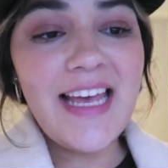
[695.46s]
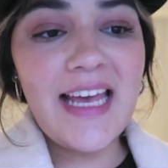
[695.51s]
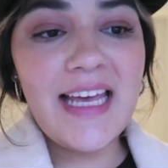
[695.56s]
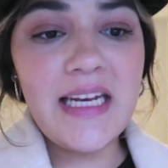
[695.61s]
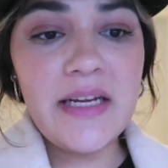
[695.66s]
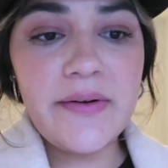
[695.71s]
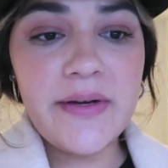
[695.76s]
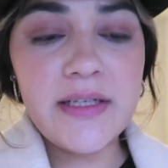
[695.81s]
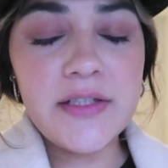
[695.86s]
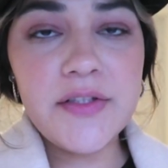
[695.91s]

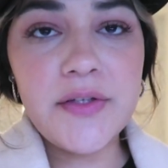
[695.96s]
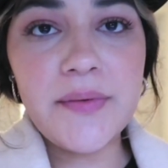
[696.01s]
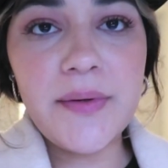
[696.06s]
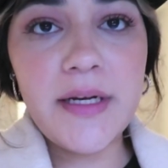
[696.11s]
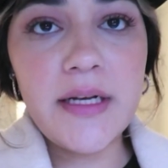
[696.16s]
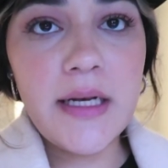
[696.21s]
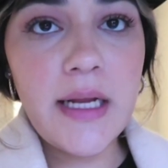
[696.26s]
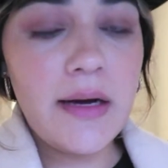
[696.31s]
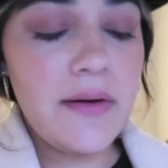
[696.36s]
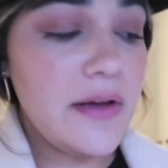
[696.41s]
Anyway, so
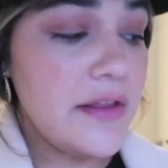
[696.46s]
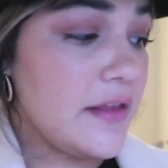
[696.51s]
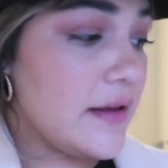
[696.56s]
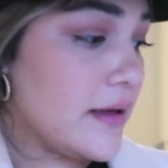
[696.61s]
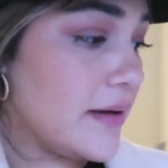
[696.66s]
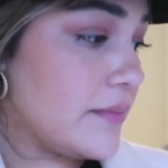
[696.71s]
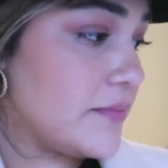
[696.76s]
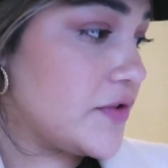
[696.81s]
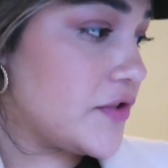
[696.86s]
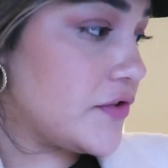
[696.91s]
right now I
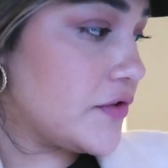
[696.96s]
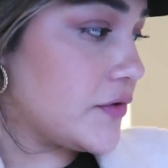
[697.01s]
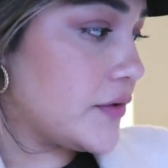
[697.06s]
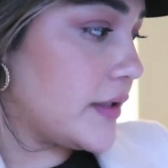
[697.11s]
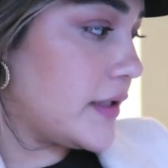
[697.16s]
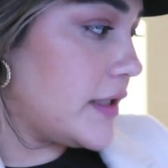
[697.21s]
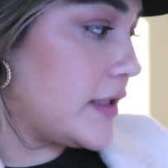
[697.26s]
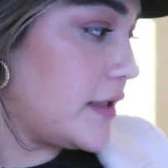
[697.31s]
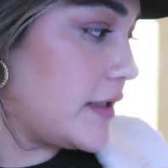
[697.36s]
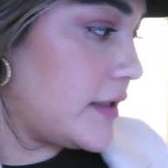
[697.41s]
think I'm just
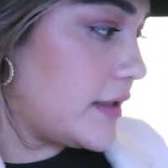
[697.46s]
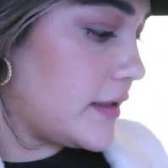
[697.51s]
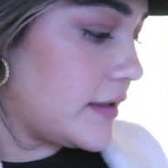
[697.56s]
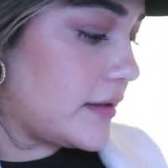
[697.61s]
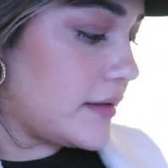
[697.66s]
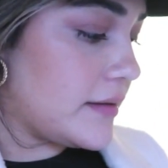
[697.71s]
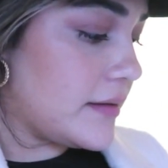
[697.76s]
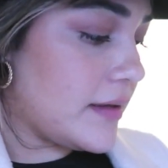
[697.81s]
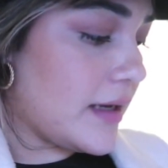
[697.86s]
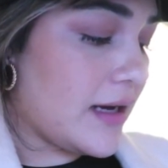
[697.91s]

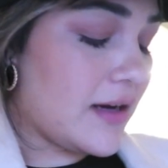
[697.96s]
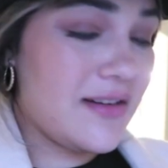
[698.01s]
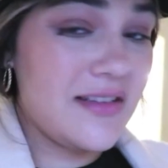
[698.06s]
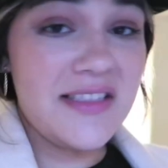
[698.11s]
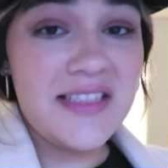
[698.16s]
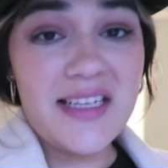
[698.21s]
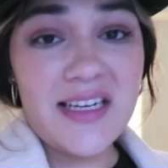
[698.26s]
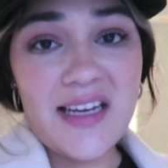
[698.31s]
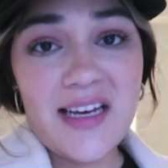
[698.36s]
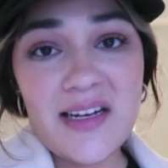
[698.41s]
gonna,
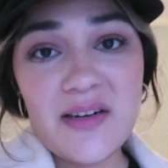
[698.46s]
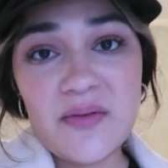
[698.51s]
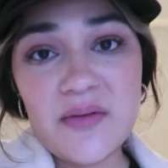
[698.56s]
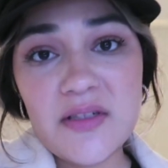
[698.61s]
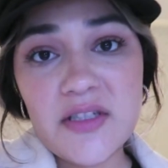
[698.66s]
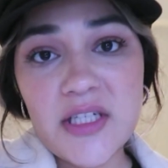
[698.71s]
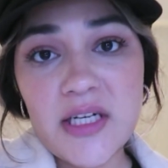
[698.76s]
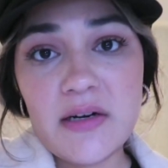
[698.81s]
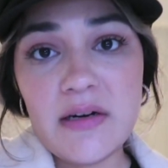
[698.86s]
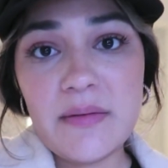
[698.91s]
honestly, I kind of want
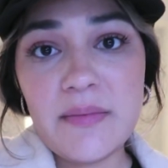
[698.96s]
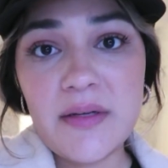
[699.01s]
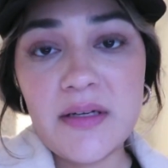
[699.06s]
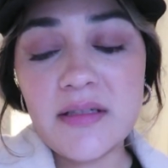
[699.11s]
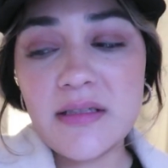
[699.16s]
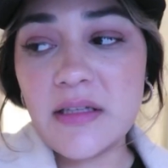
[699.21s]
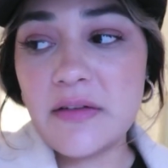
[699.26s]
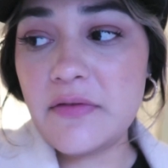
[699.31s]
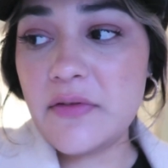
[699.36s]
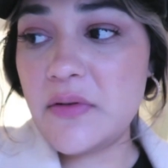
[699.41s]
to shower
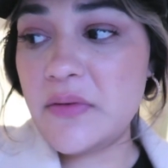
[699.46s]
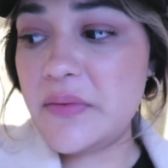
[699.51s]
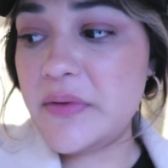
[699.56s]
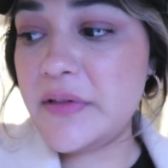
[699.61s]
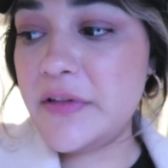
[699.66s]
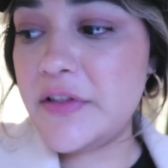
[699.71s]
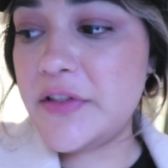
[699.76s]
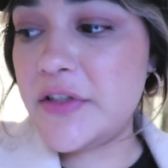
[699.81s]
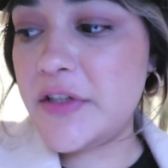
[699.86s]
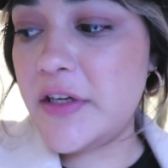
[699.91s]
because I feel
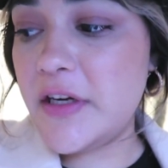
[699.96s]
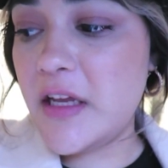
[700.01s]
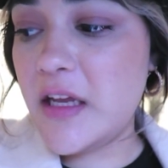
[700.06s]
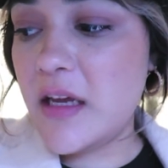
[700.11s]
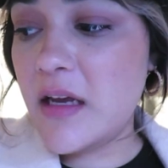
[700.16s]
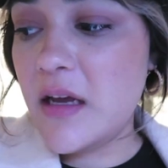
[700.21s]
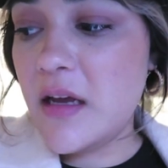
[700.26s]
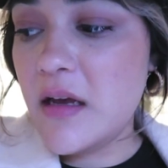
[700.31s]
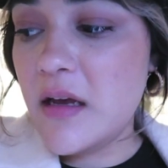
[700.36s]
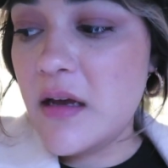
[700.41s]
really dirty.